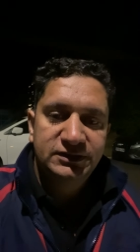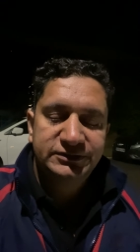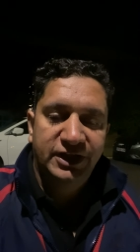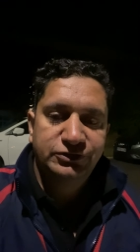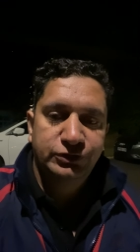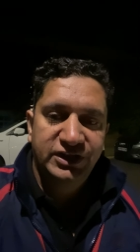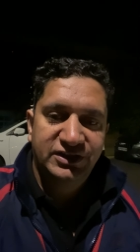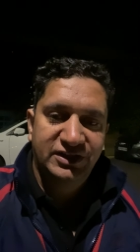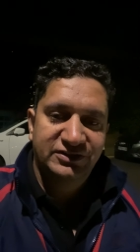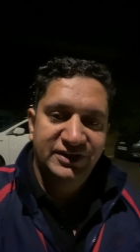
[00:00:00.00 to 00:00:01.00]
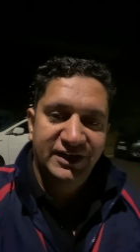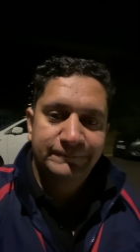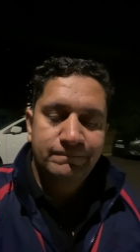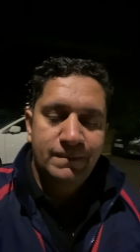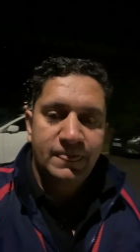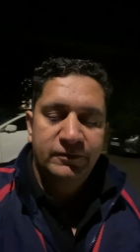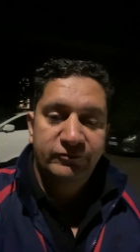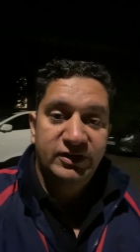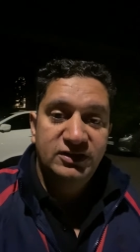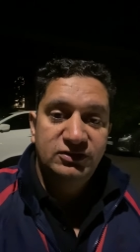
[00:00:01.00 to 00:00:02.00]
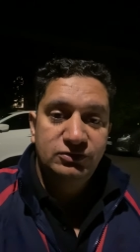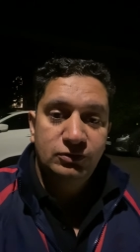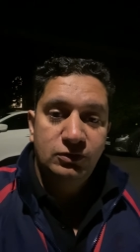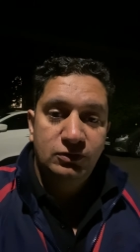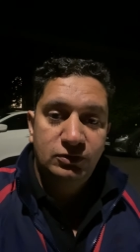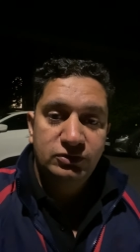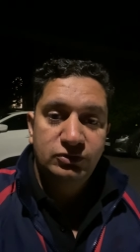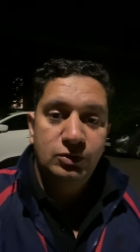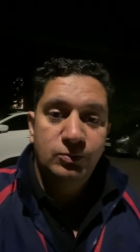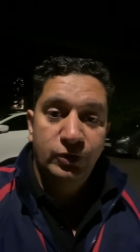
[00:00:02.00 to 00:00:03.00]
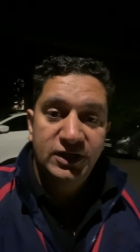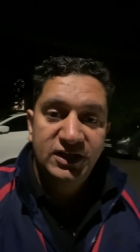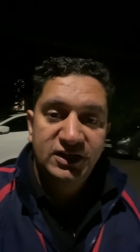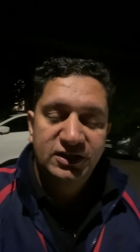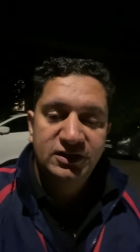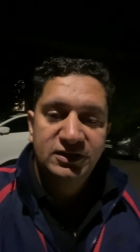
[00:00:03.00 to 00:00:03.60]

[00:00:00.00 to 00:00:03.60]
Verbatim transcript: then you eat it yeah when it's so hot so boiling